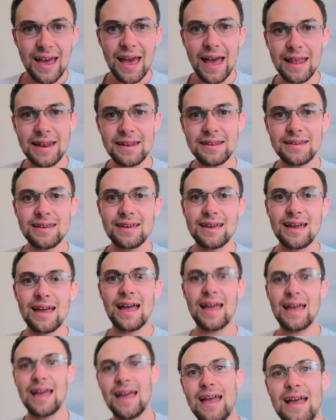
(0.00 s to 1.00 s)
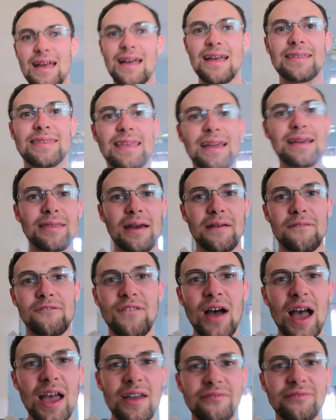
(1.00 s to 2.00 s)
And it takes like
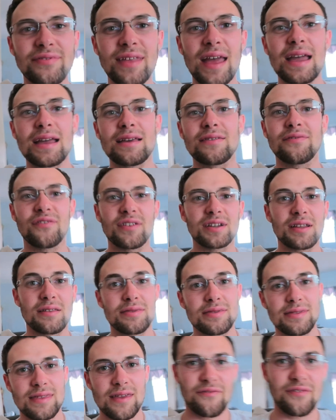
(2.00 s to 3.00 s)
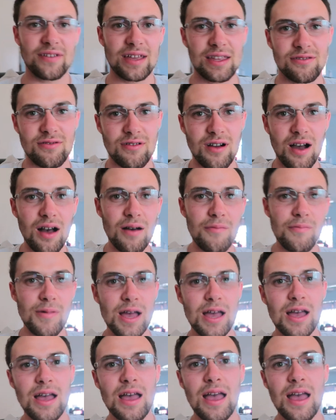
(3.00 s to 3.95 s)
5 days for the certificate to come.